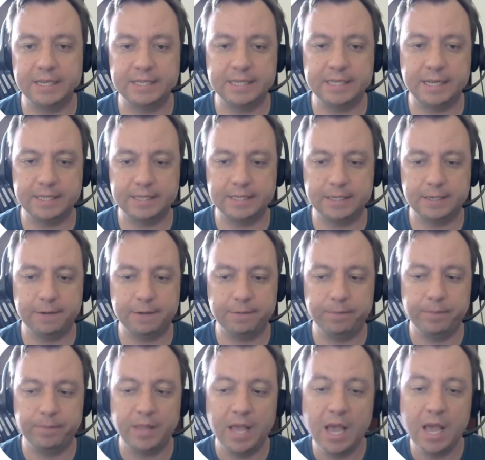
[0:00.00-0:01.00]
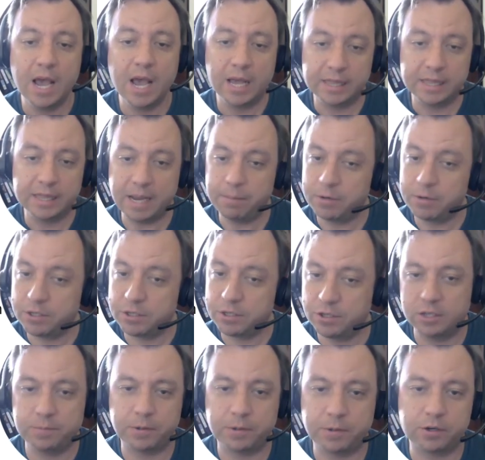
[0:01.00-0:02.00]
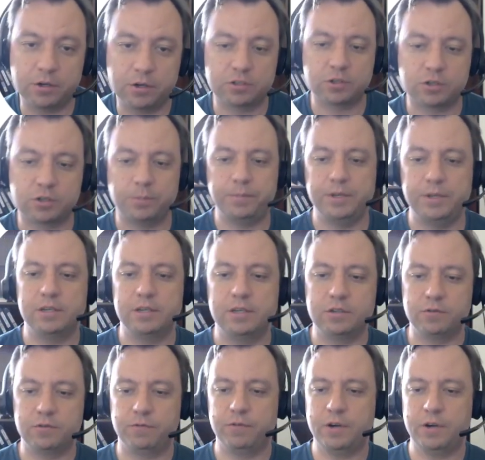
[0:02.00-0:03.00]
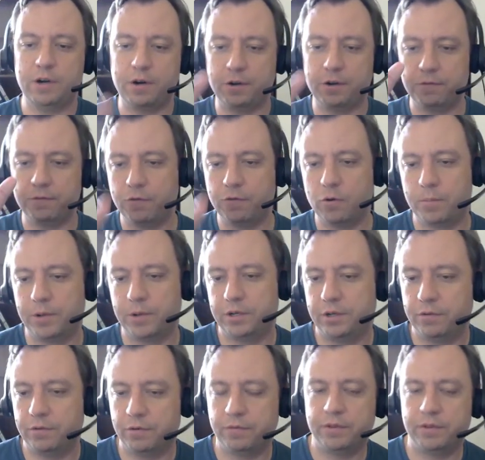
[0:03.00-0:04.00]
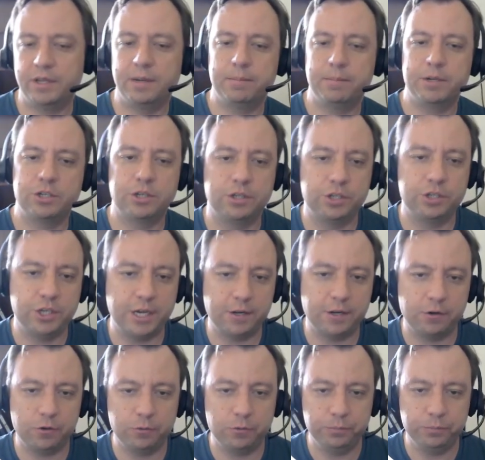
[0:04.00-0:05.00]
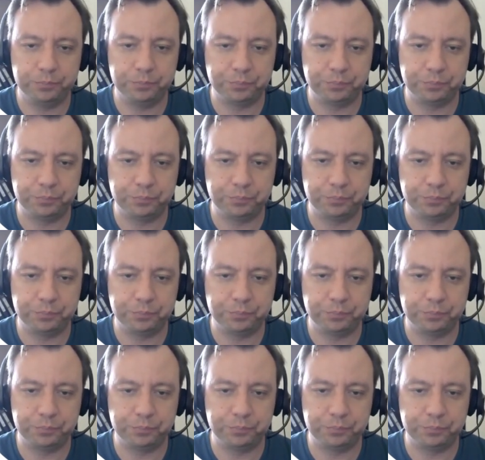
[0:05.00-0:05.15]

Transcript: is sensitive. Time resolved spectroscopy is very informative of the emission channel.